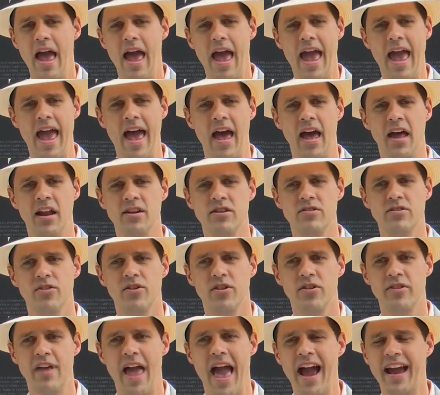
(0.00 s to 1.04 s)
and
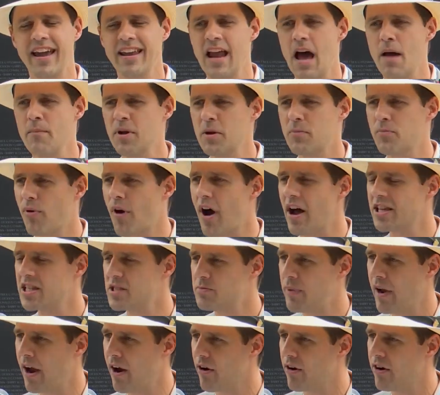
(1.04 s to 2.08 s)
economic
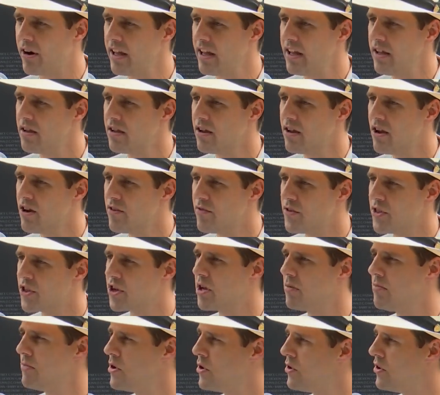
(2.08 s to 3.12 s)
prosperity for the
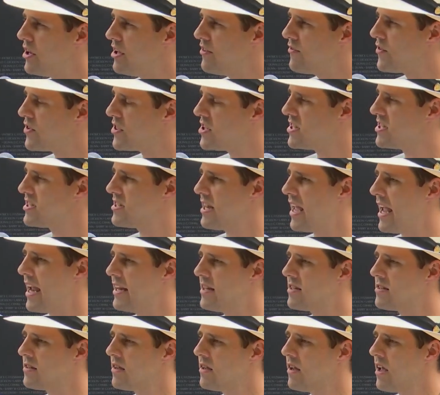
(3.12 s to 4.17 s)
community, for the
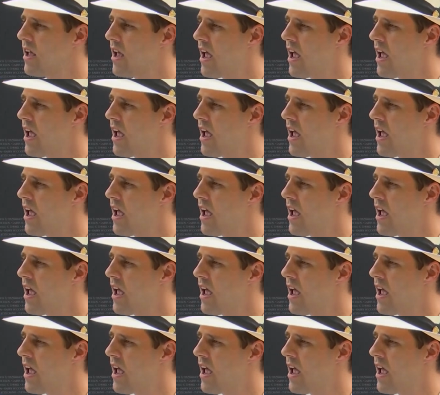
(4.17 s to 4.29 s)
state.